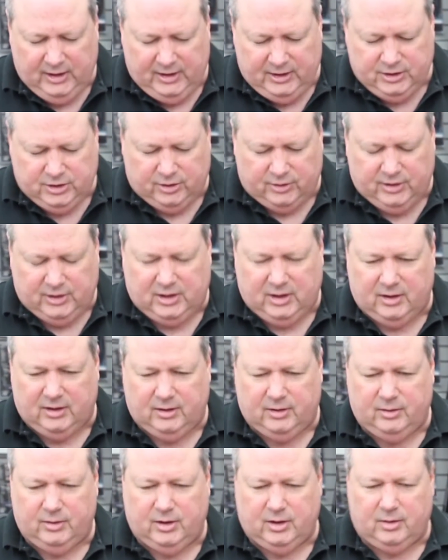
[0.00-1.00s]
so that
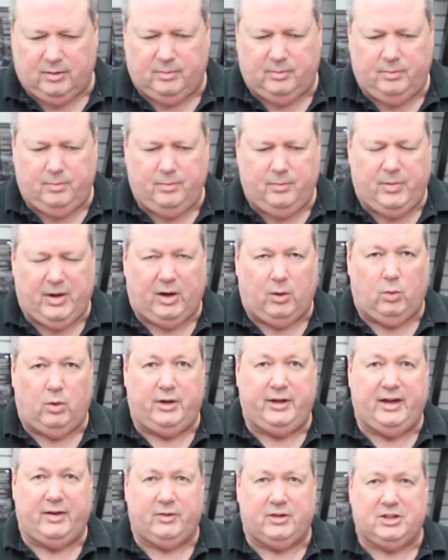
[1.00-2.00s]
the belt
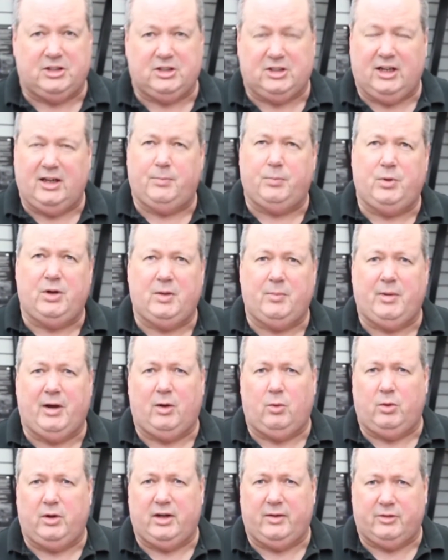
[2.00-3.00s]
will never slip and the
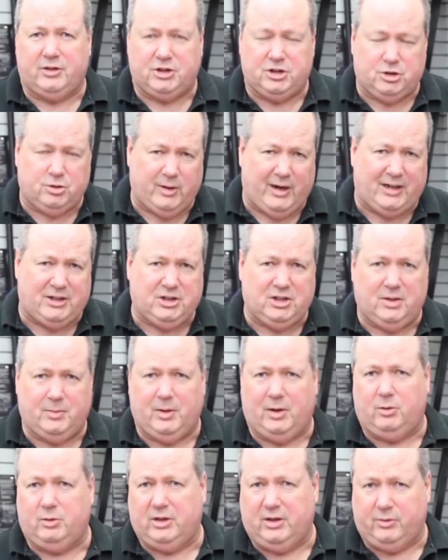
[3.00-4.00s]
belt will never stretch and the
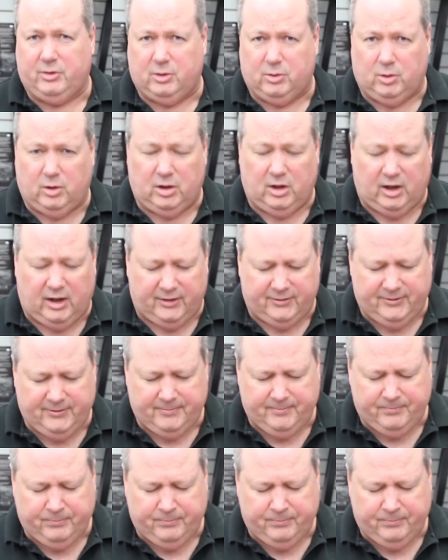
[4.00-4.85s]
belt will never roll off.